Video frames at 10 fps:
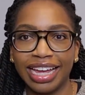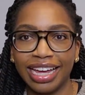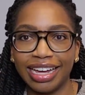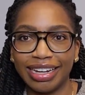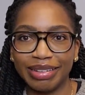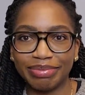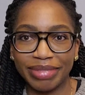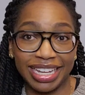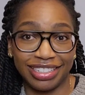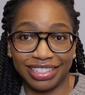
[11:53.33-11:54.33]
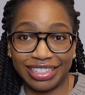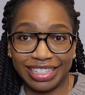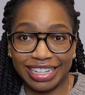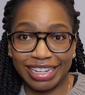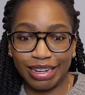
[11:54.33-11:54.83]
and just
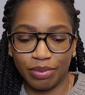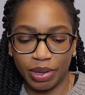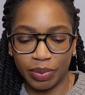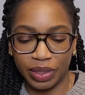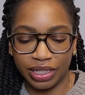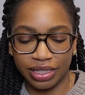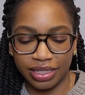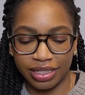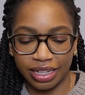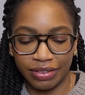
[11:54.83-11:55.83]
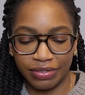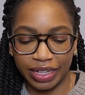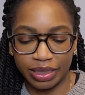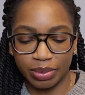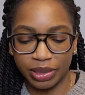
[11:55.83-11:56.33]
see what was
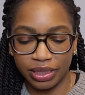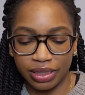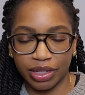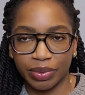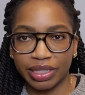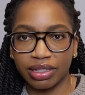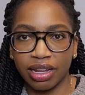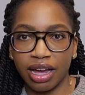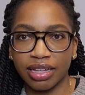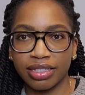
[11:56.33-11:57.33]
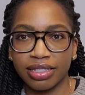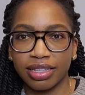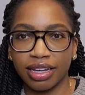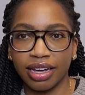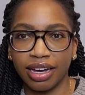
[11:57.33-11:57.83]
available. There was lots
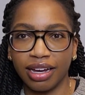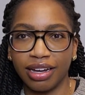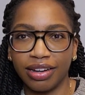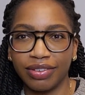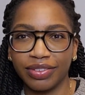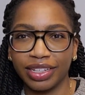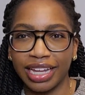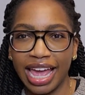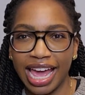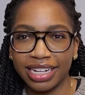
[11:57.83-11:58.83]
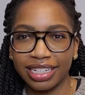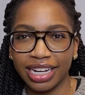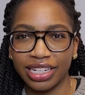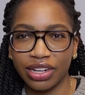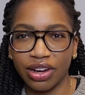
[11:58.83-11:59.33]
of
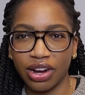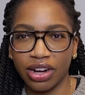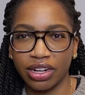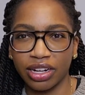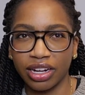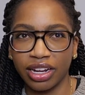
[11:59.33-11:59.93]
hand-dyed yarn.